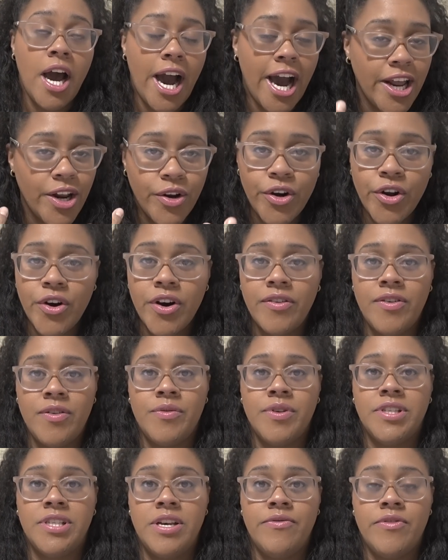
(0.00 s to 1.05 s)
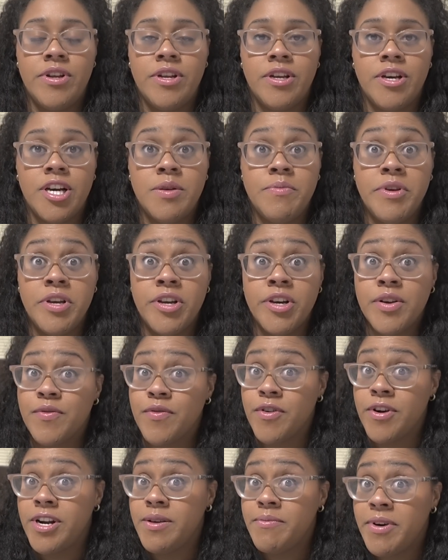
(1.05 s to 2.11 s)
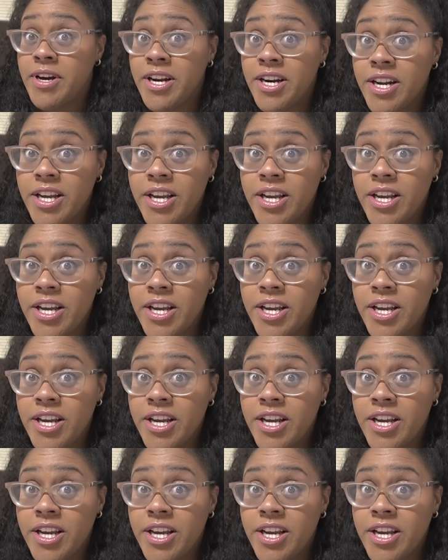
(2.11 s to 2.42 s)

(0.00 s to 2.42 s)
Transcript: I don't know if it was even going to be good for anybody to